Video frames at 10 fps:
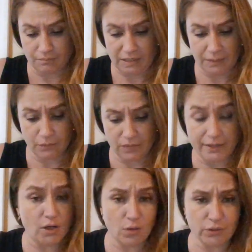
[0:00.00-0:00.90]
people
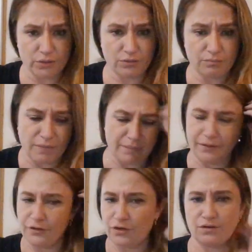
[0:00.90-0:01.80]
that know you. Maybe
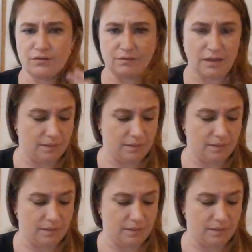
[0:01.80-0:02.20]
you're